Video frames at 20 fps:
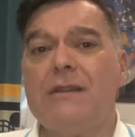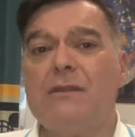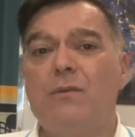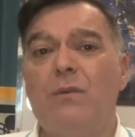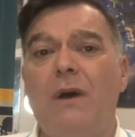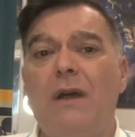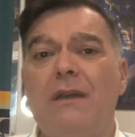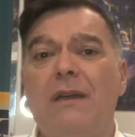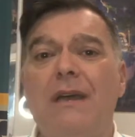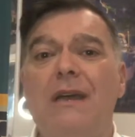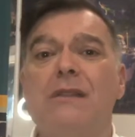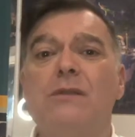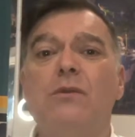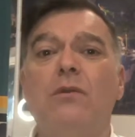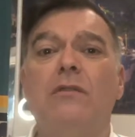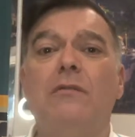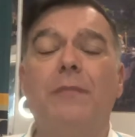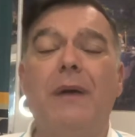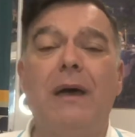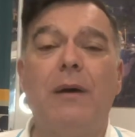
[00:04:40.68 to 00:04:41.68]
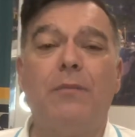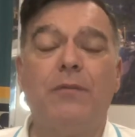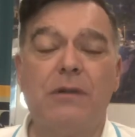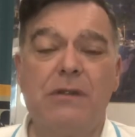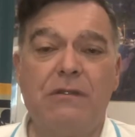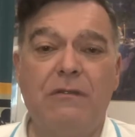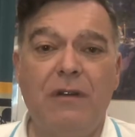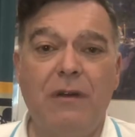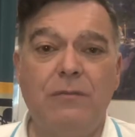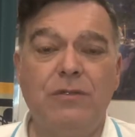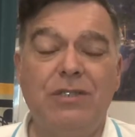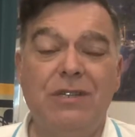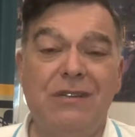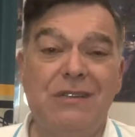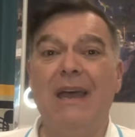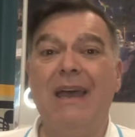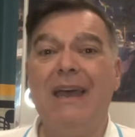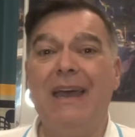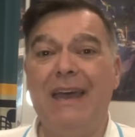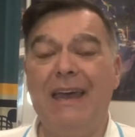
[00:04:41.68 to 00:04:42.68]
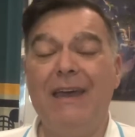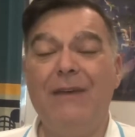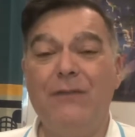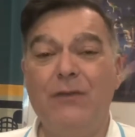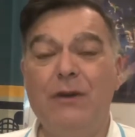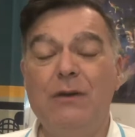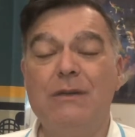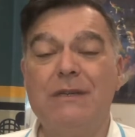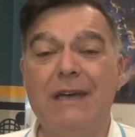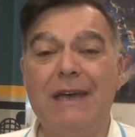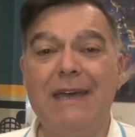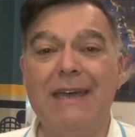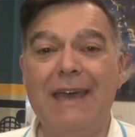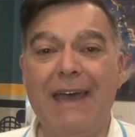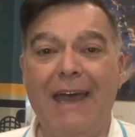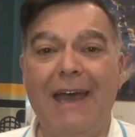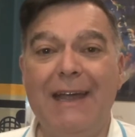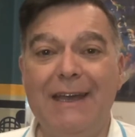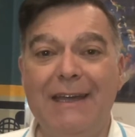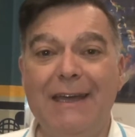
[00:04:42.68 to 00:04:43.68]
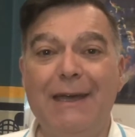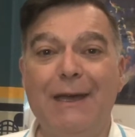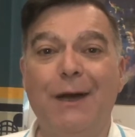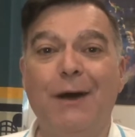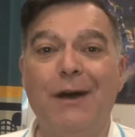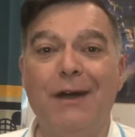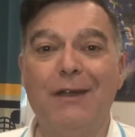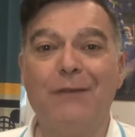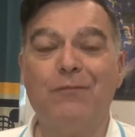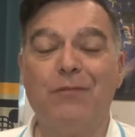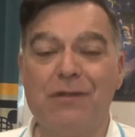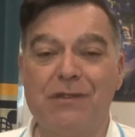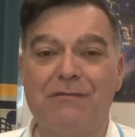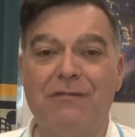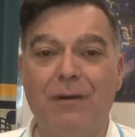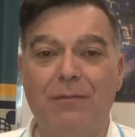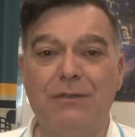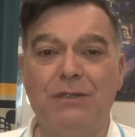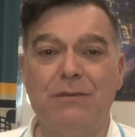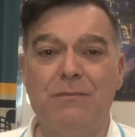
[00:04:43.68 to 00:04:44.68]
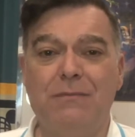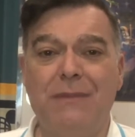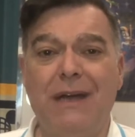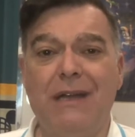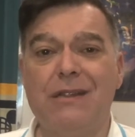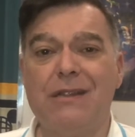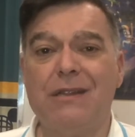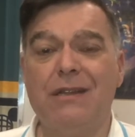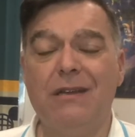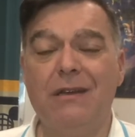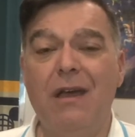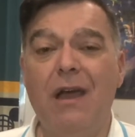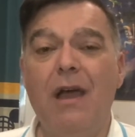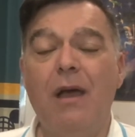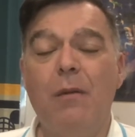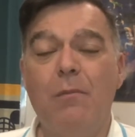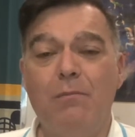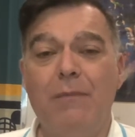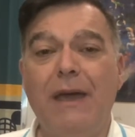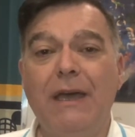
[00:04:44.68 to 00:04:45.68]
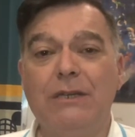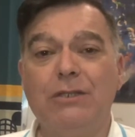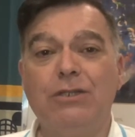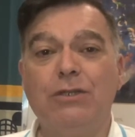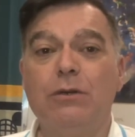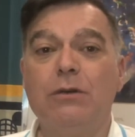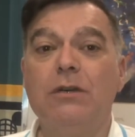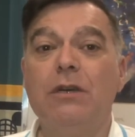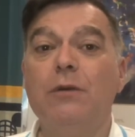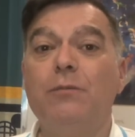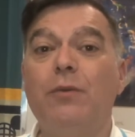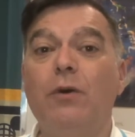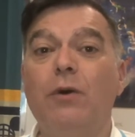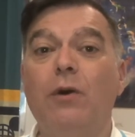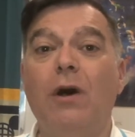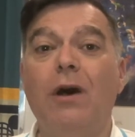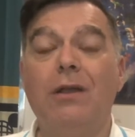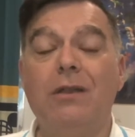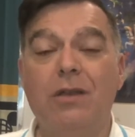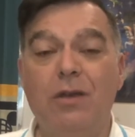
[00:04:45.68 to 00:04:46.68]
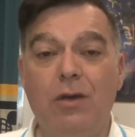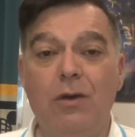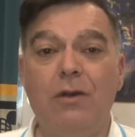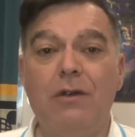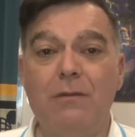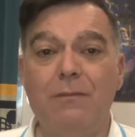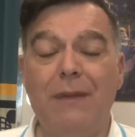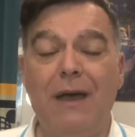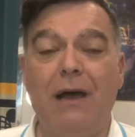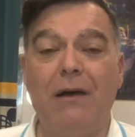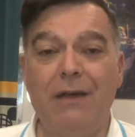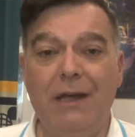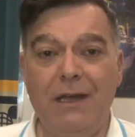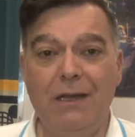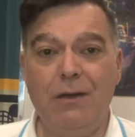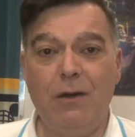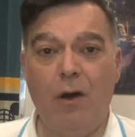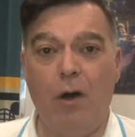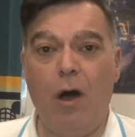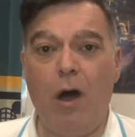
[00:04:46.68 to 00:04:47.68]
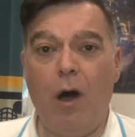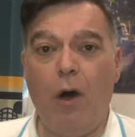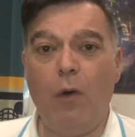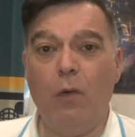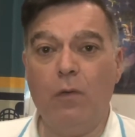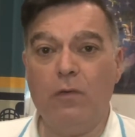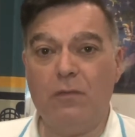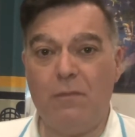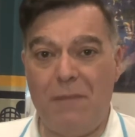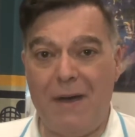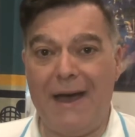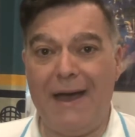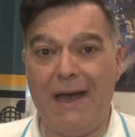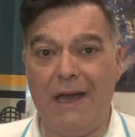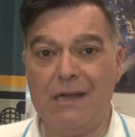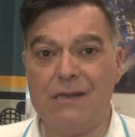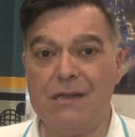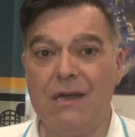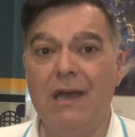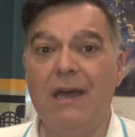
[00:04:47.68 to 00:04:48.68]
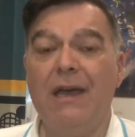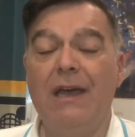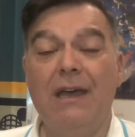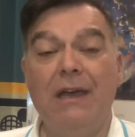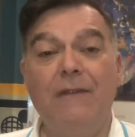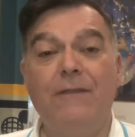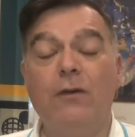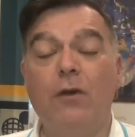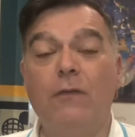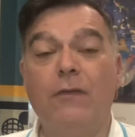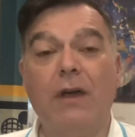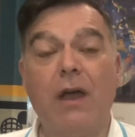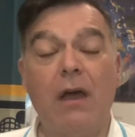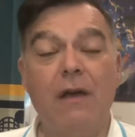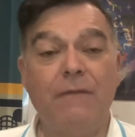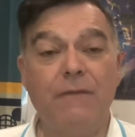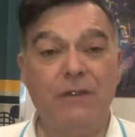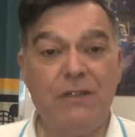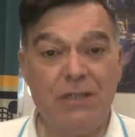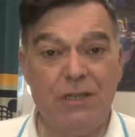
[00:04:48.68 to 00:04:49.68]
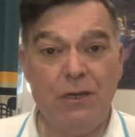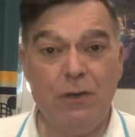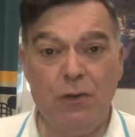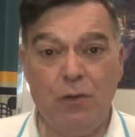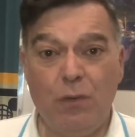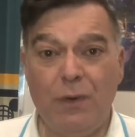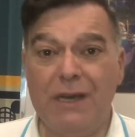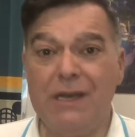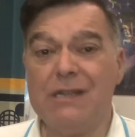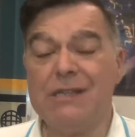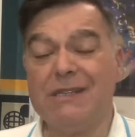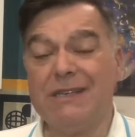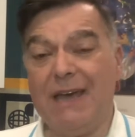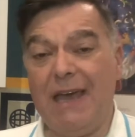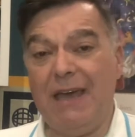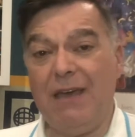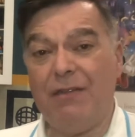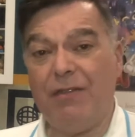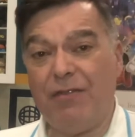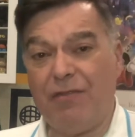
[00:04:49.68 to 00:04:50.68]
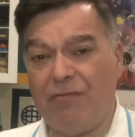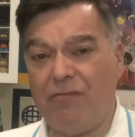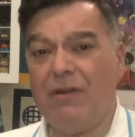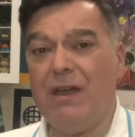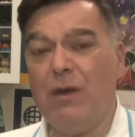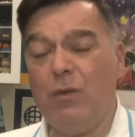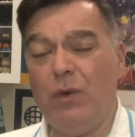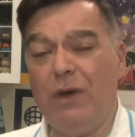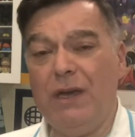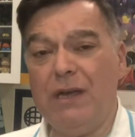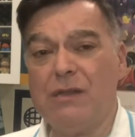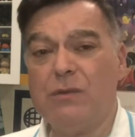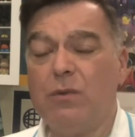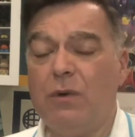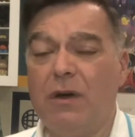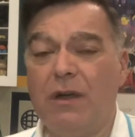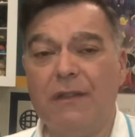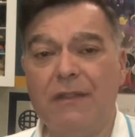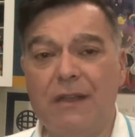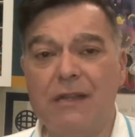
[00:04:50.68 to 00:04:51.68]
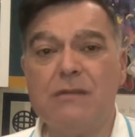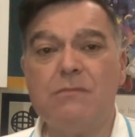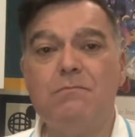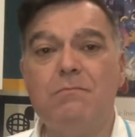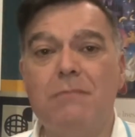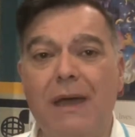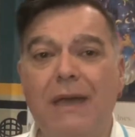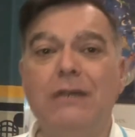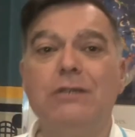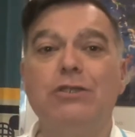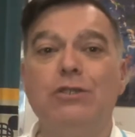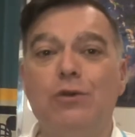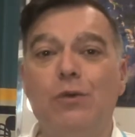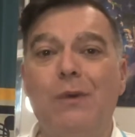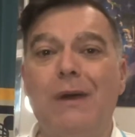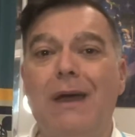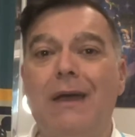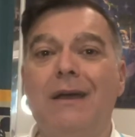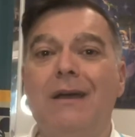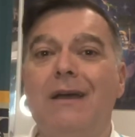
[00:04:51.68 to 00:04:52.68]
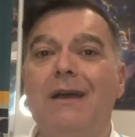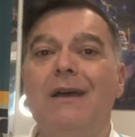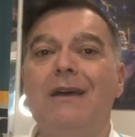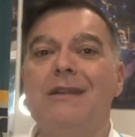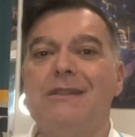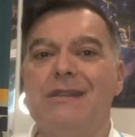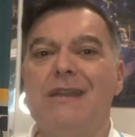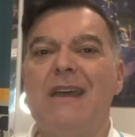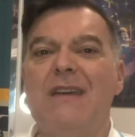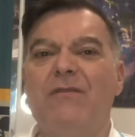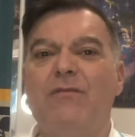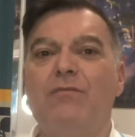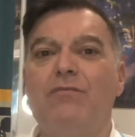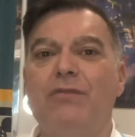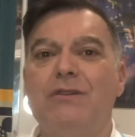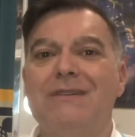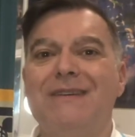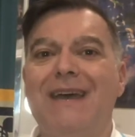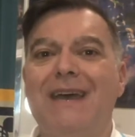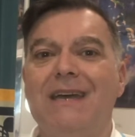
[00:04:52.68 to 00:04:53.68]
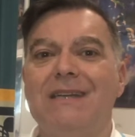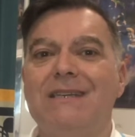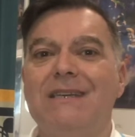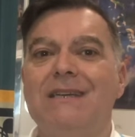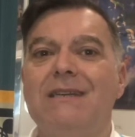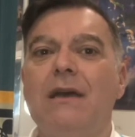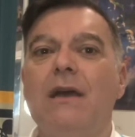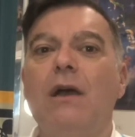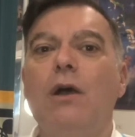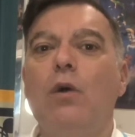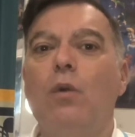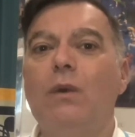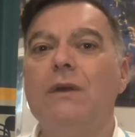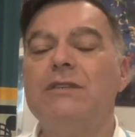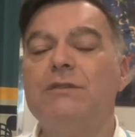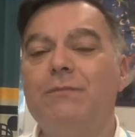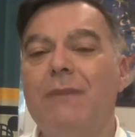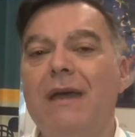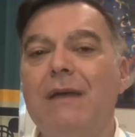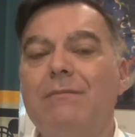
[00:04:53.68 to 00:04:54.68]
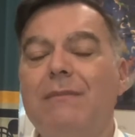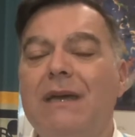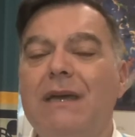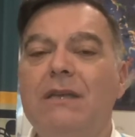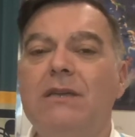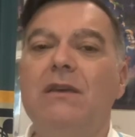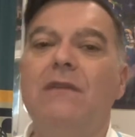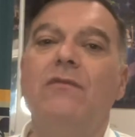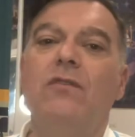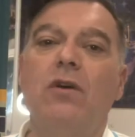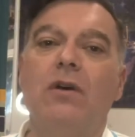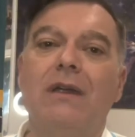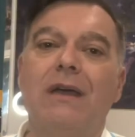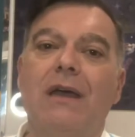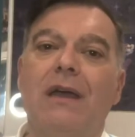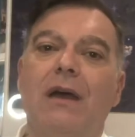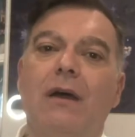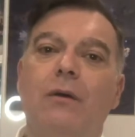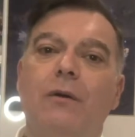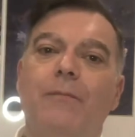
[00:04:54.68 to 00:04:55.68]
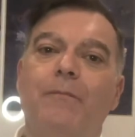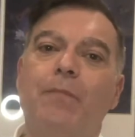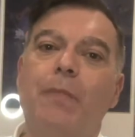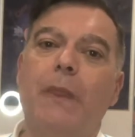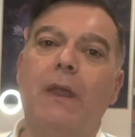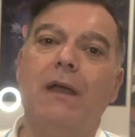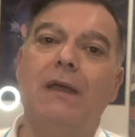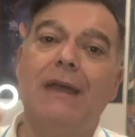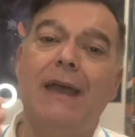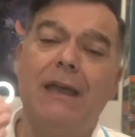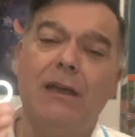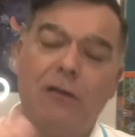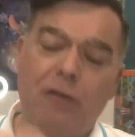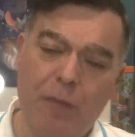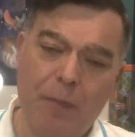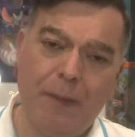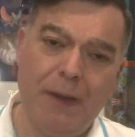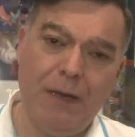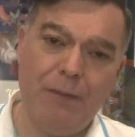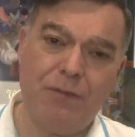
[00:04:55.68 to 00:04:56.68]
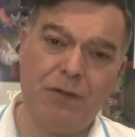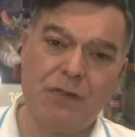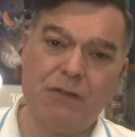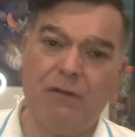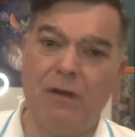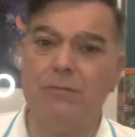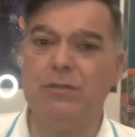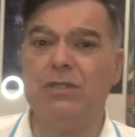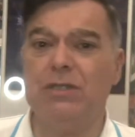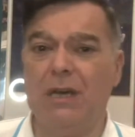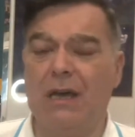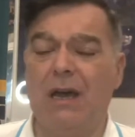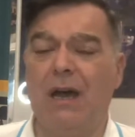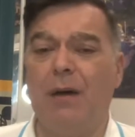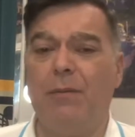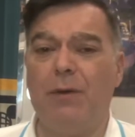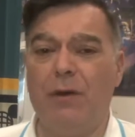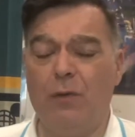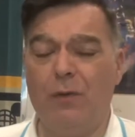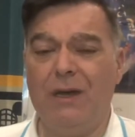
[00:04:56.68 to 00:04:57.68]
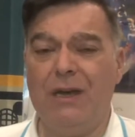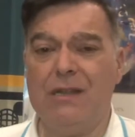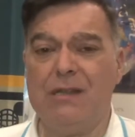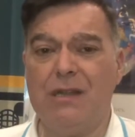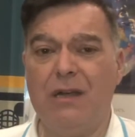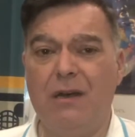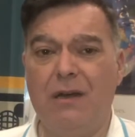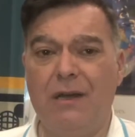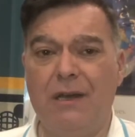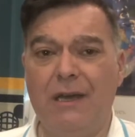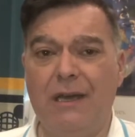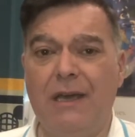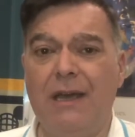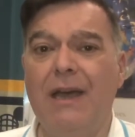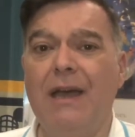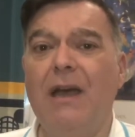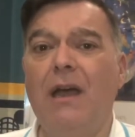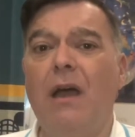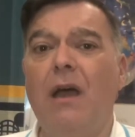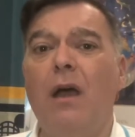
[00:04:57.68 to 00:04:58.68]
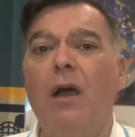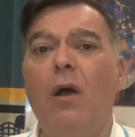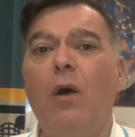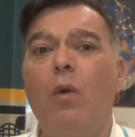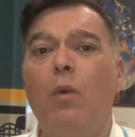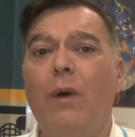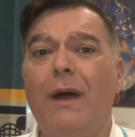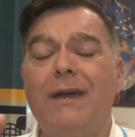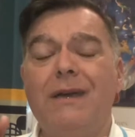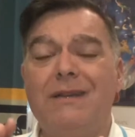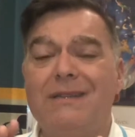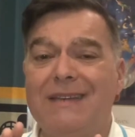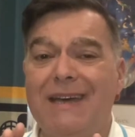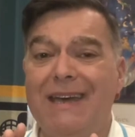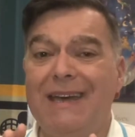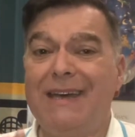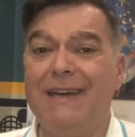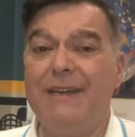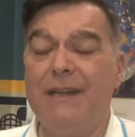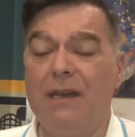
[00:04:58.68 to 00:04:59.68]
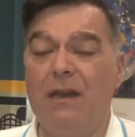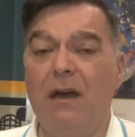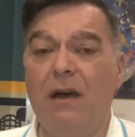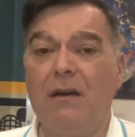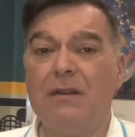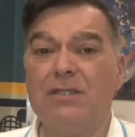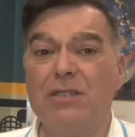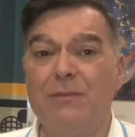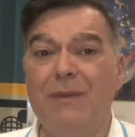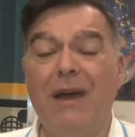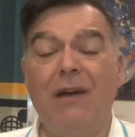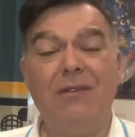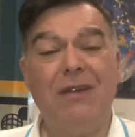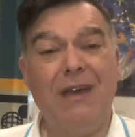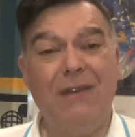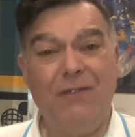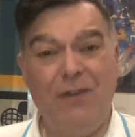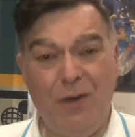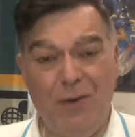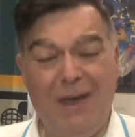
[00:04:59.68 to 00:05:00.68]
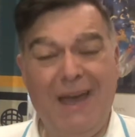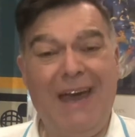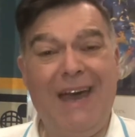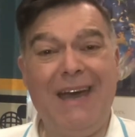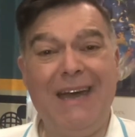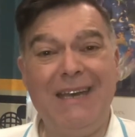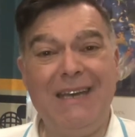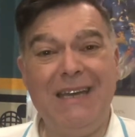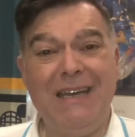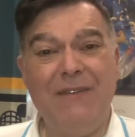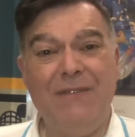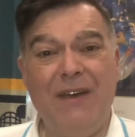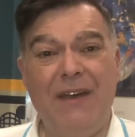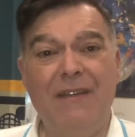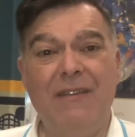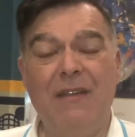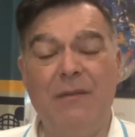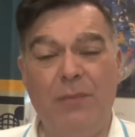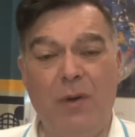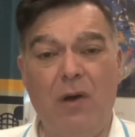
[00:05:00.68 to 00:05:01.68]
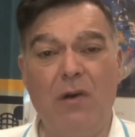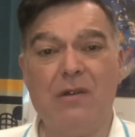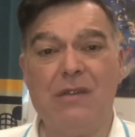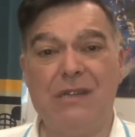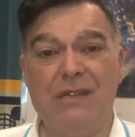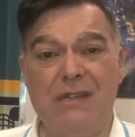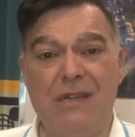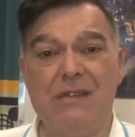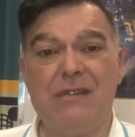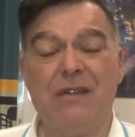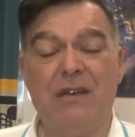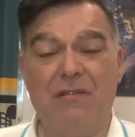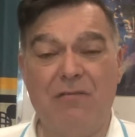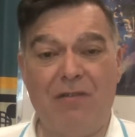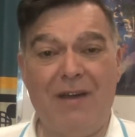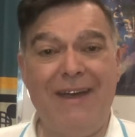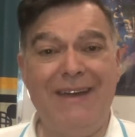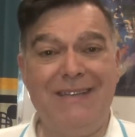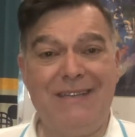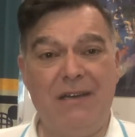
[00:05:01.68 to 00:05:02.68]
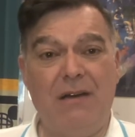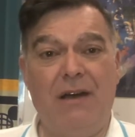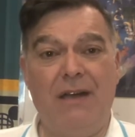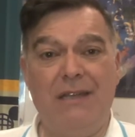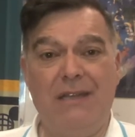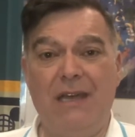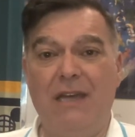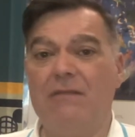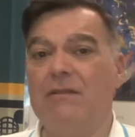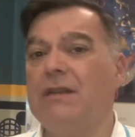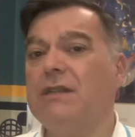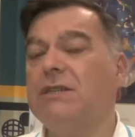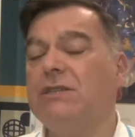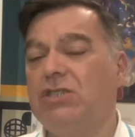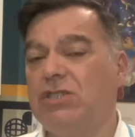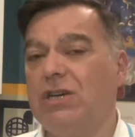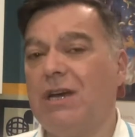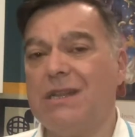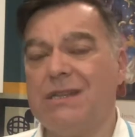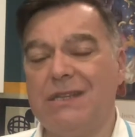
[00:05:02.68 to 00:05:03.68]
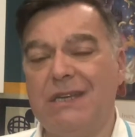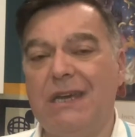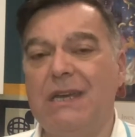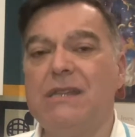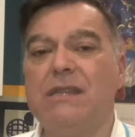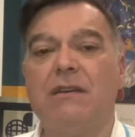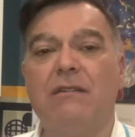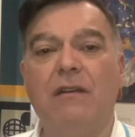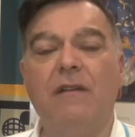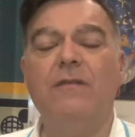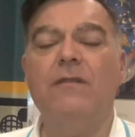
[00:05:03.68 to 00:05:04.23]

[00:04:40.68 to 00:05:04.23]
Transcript: one is all about prescriptions. If you take any kind of prescription medicine, make sure you put a good amount in your hold bags. If you're going for 2 weeks, take 3 weeks worth. Let's make sure we're safe and protected, which may mean you've got to go and get your repeat prescription a couple of weeks early. Where you're taking a large amount, if you can leave it in the boxes, it's a great idea. It's just easier if